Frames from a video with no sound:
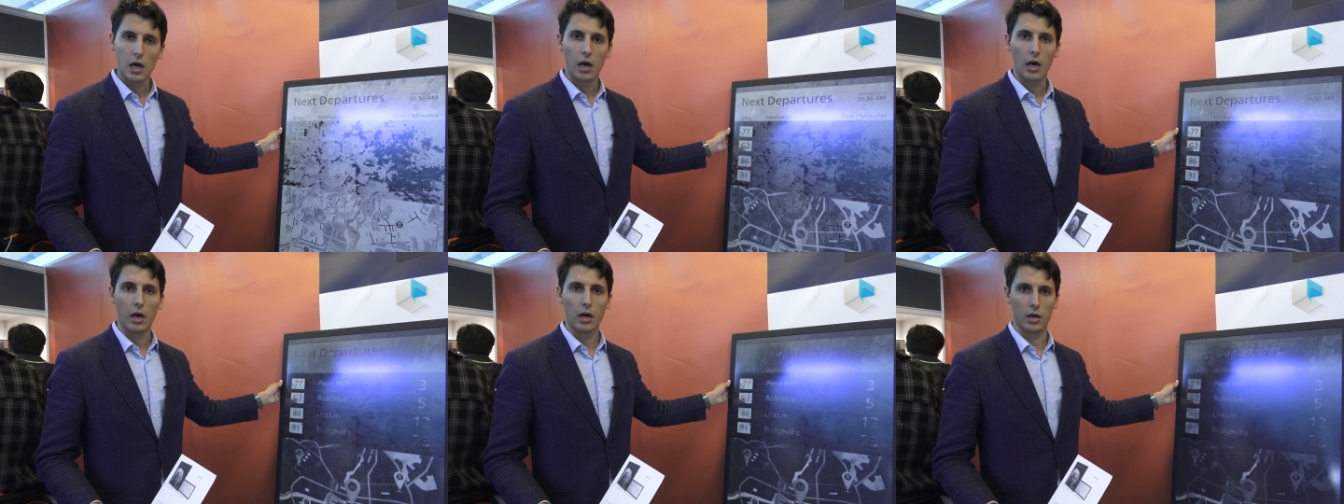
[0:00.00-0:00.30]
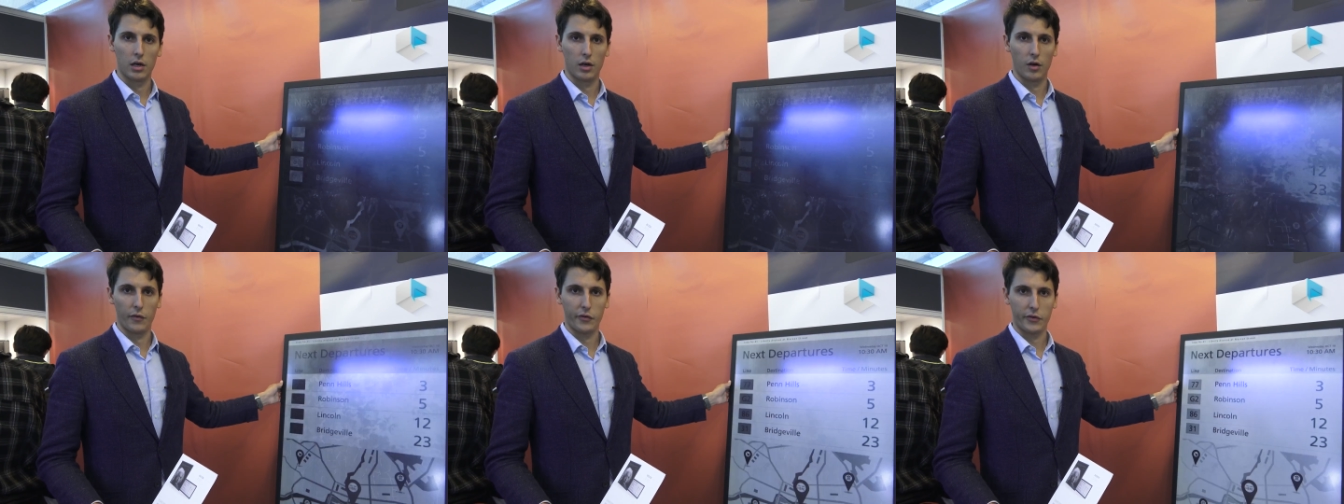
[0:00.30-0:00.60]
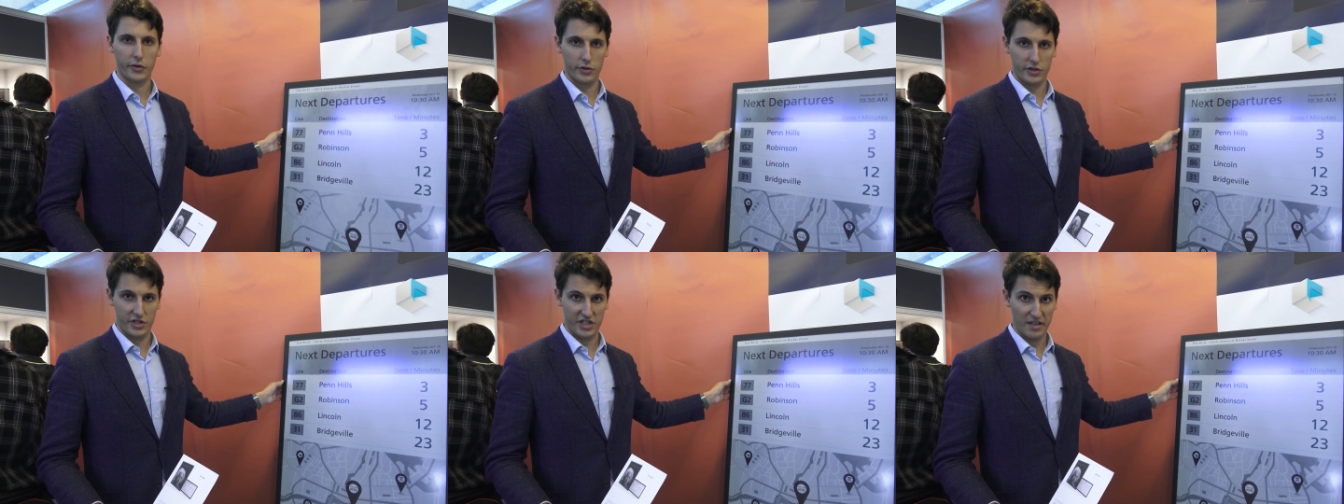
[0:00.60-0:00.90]
Uh, of
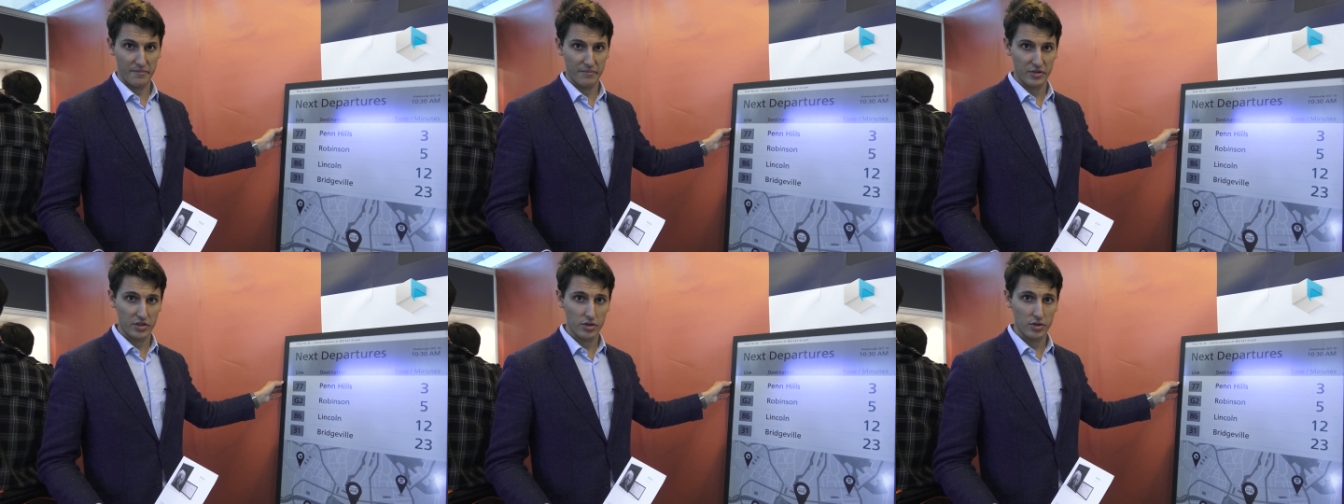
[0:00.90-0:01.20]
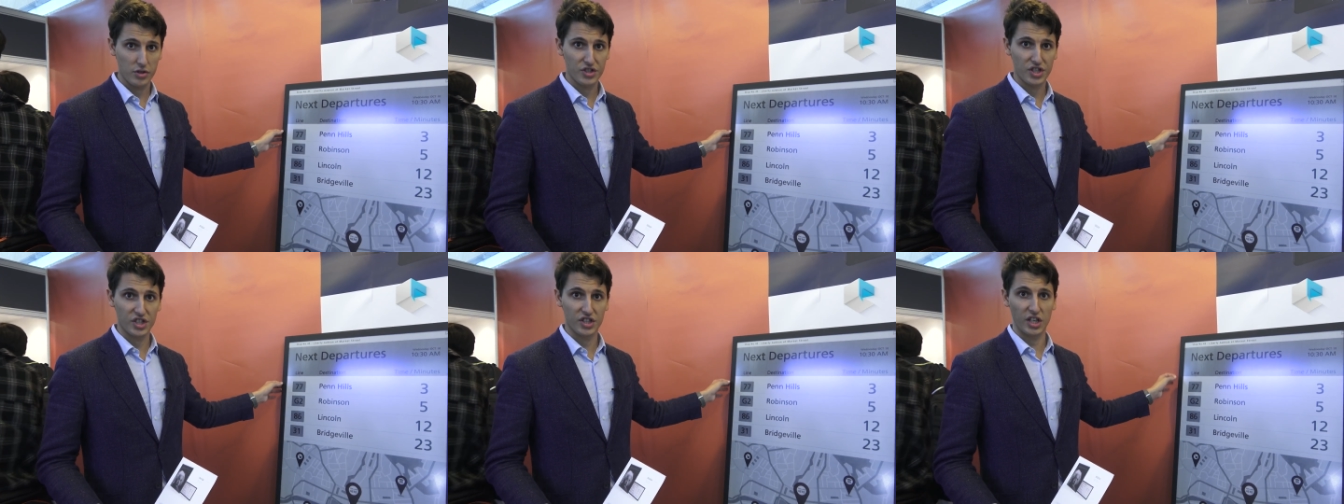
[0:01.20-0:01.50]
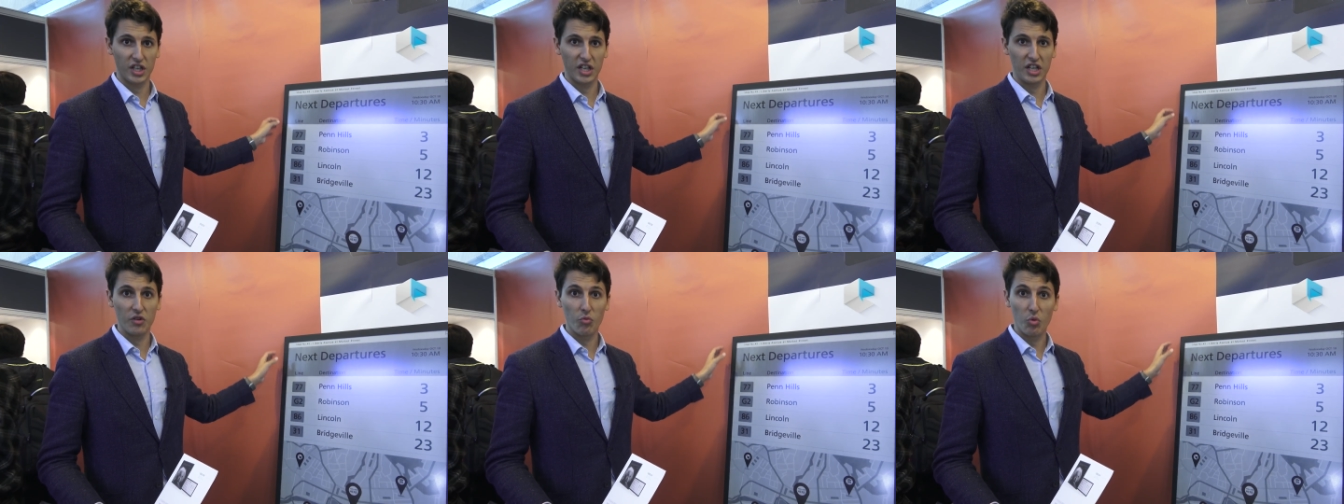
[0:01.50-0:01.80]
course, can be used in,
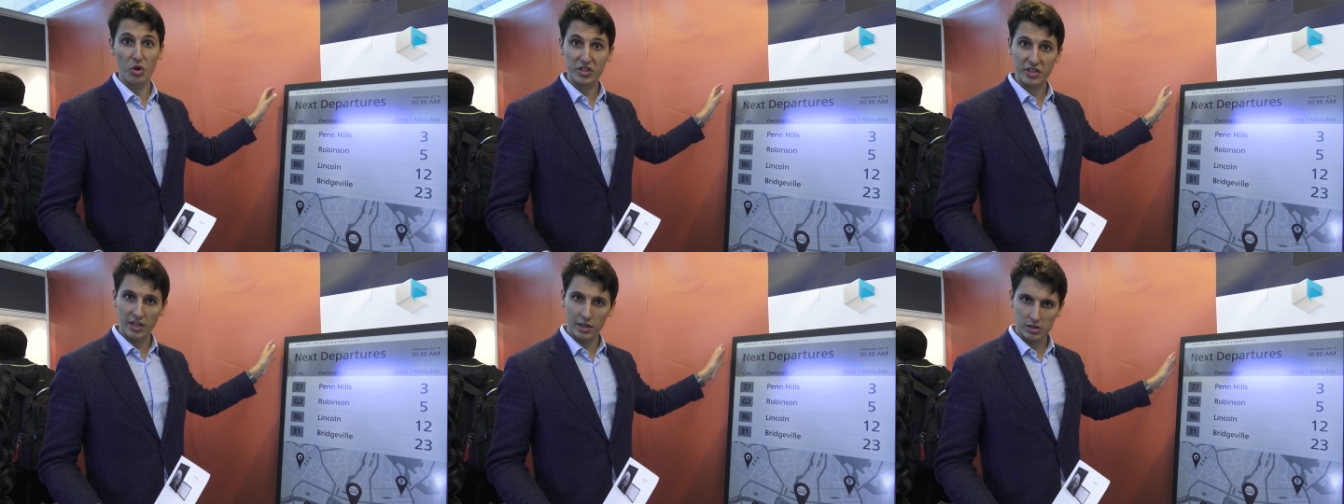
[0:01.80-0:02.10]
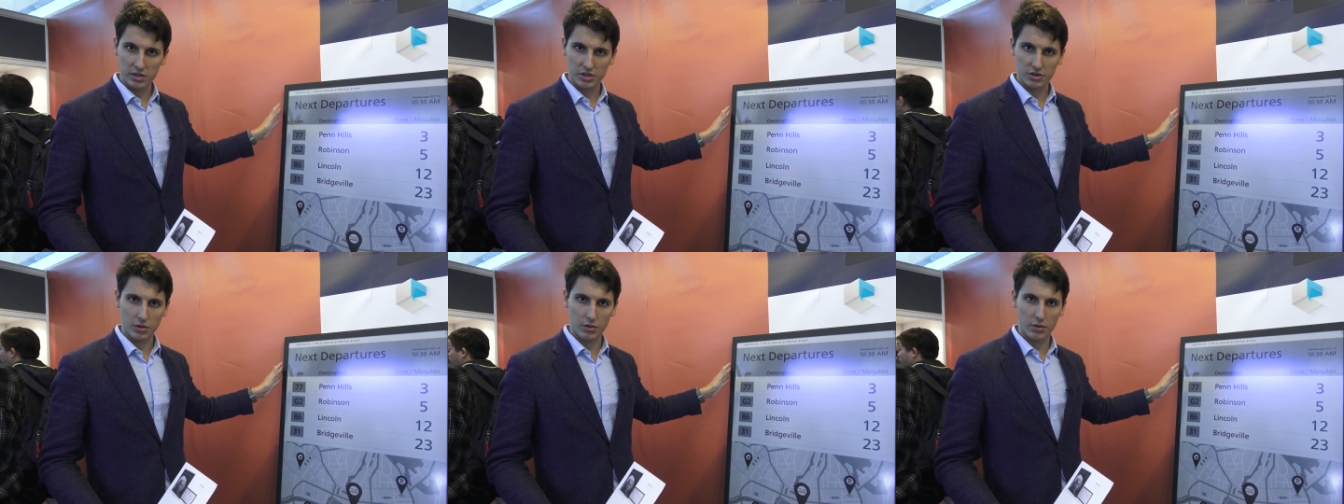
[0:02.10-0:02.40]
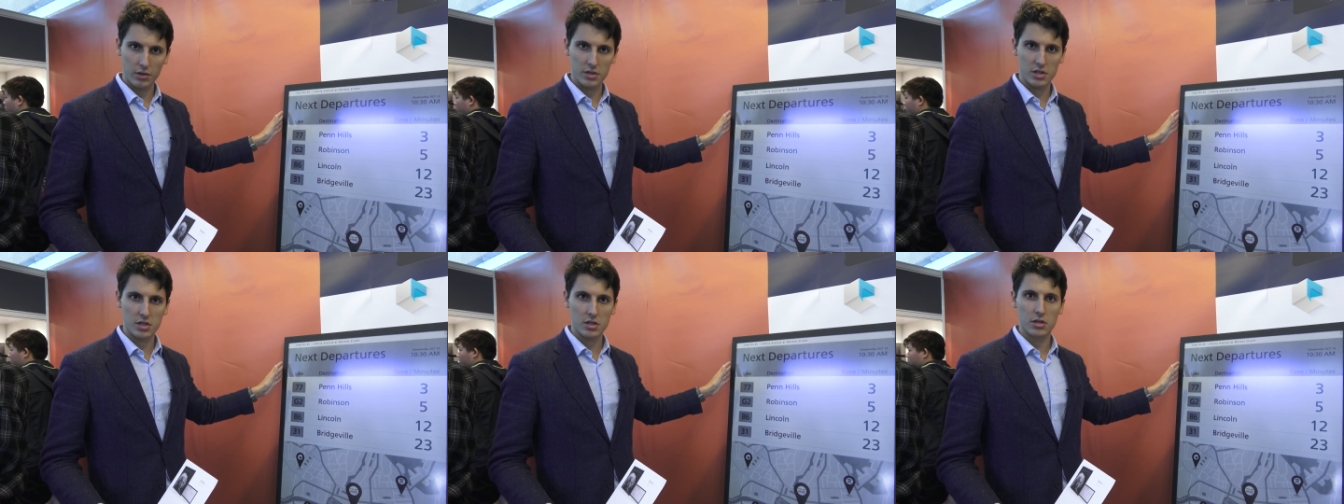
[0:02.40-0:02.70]
the, in retail
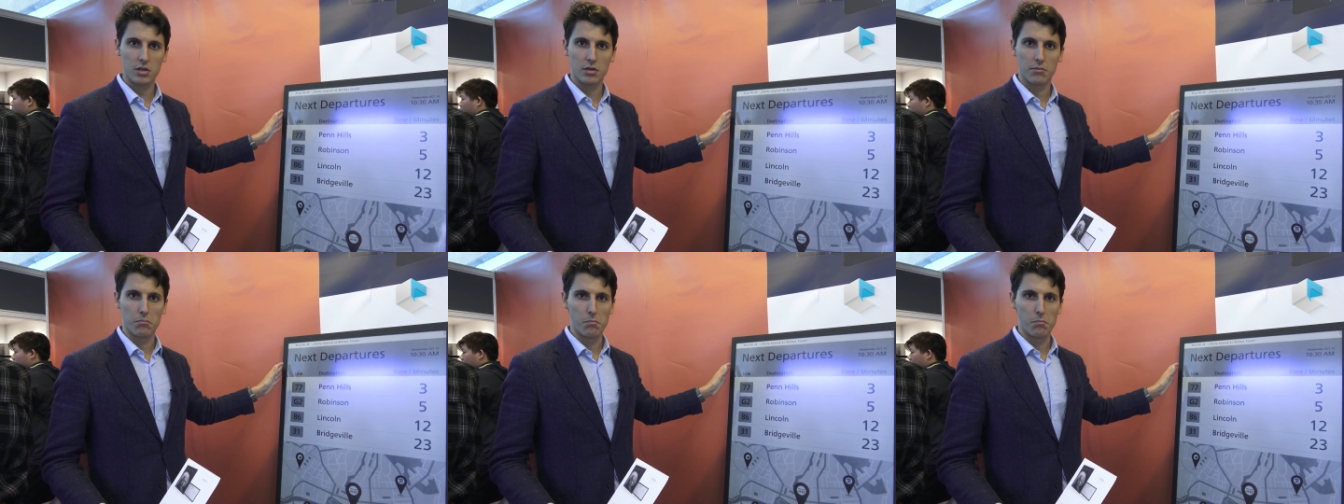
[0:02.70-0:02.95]
stores,